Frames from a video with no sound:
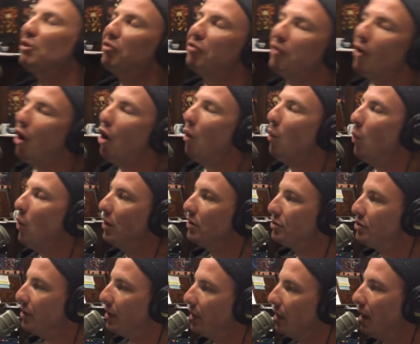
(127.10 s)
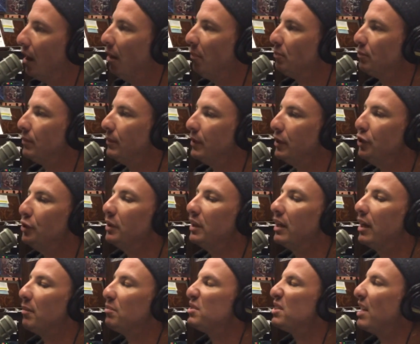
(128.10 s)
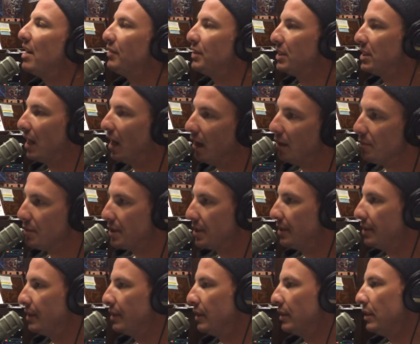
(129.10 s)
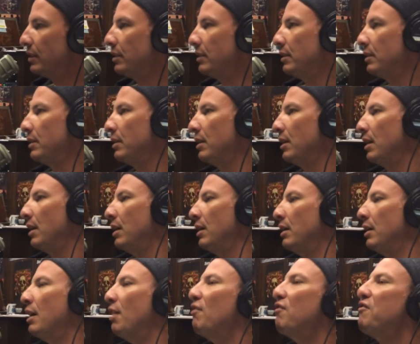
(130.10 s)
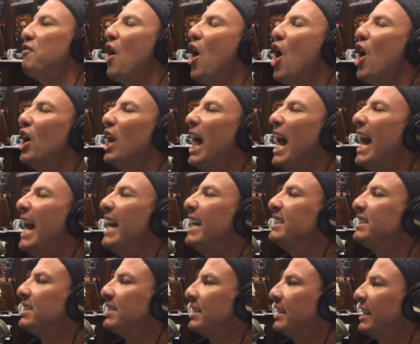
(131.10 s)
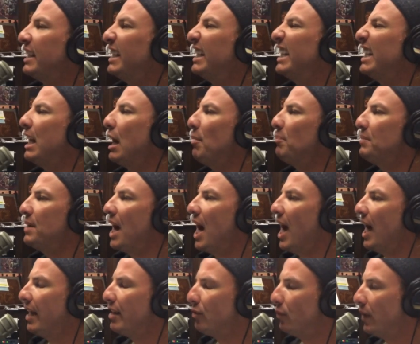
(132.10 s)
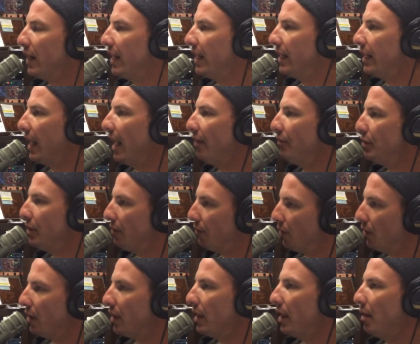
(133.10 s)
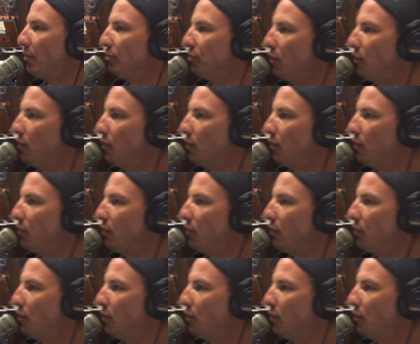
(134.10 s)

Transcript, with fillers: you fall once, you get up 7 times. Yeah, I kind of like that. Fall 8, get up 9. Randy, haven't you ever heard of that